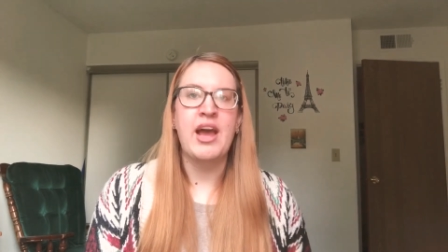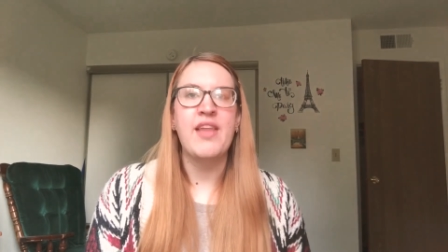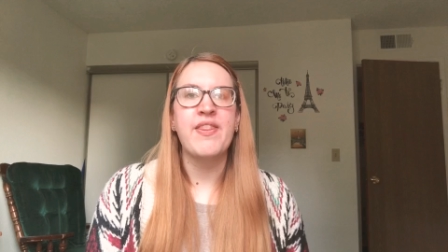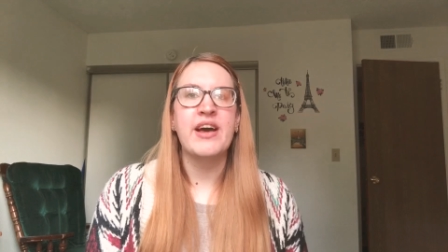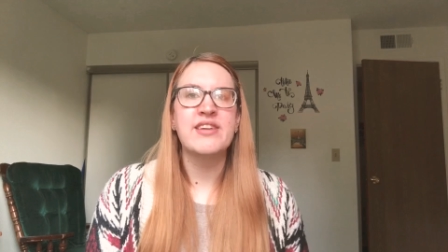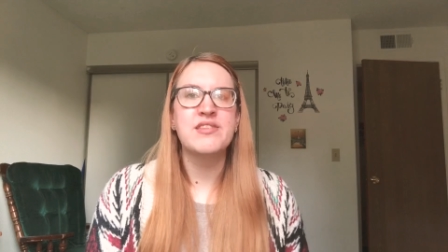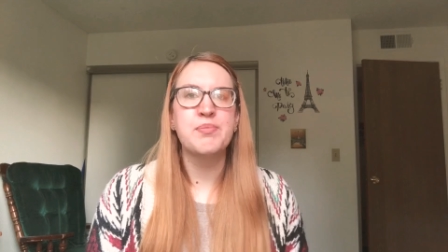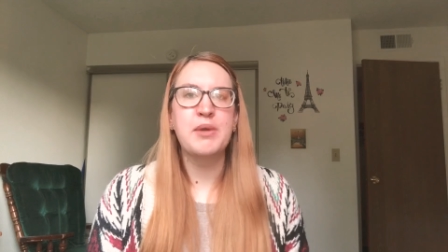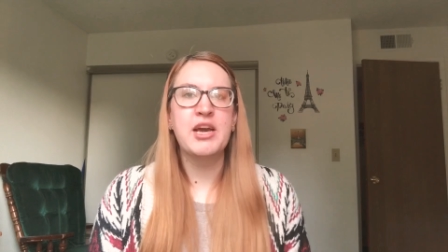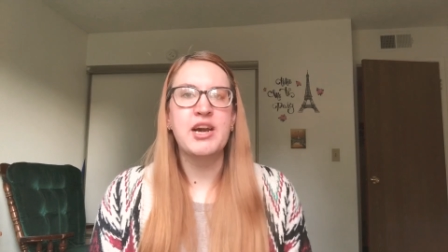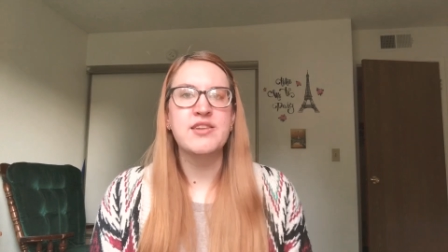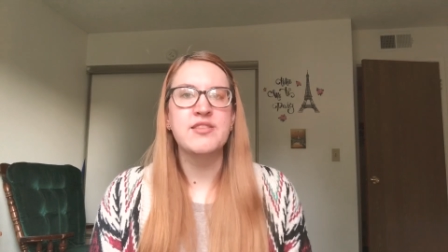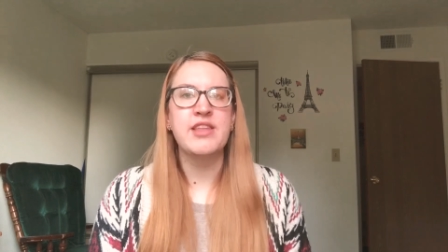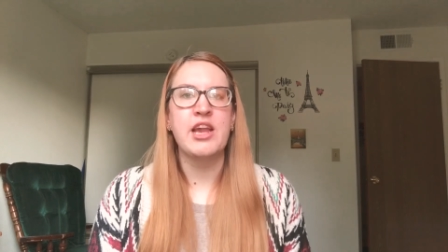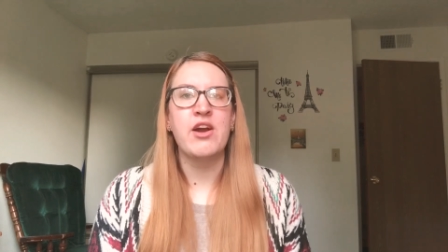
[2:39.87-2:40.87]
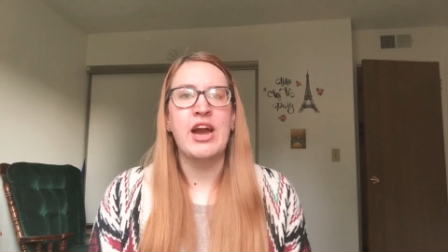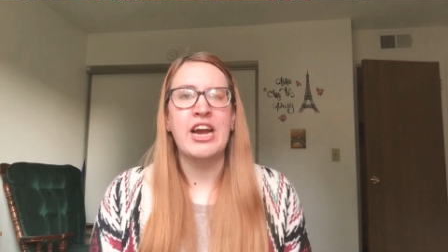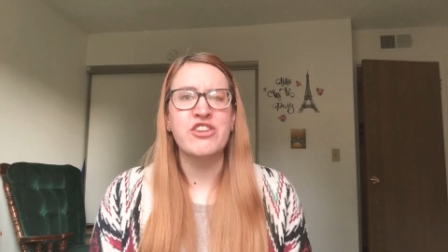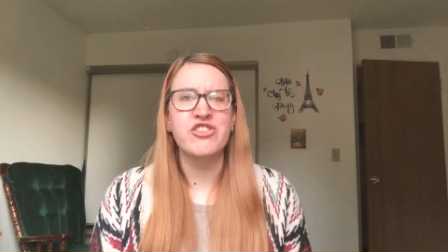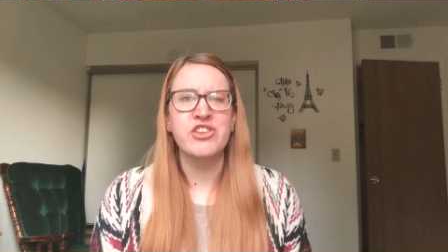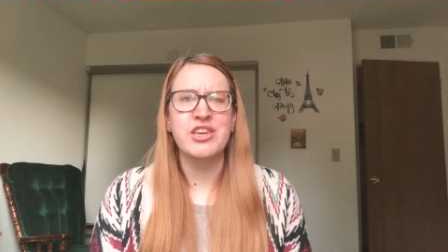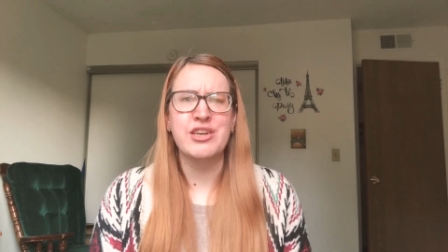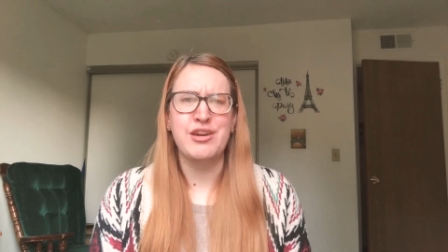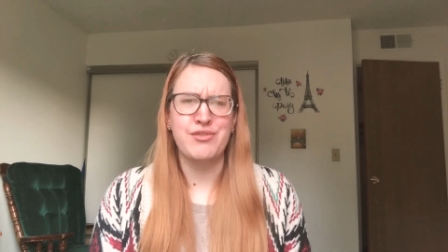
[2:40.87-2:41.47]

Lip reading: and that's because they are actually,